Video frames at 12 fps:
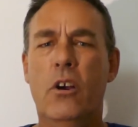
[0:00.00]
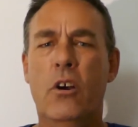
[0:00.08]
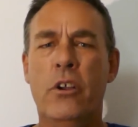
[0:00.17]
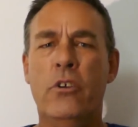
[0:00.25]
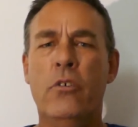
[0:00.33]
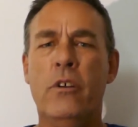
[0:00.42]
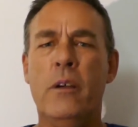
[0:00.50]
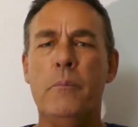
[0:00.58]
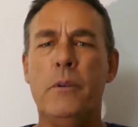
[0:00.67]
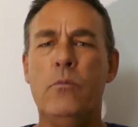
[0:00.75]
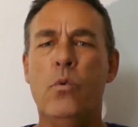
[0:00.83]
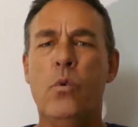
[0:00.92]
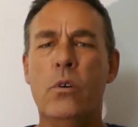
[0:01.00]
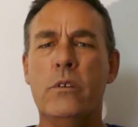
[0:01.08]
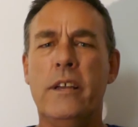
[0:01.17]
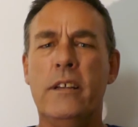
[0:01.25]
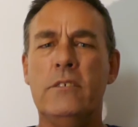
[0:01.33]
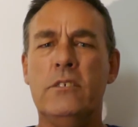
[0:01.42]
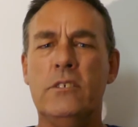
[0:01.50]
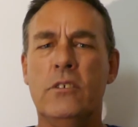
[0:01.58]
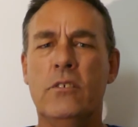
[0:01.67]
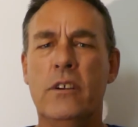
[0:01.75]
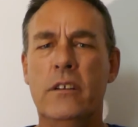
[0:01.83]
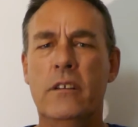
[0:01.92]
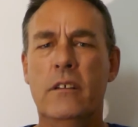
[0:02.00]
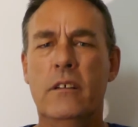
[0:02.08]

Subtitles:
I got up and walked outside.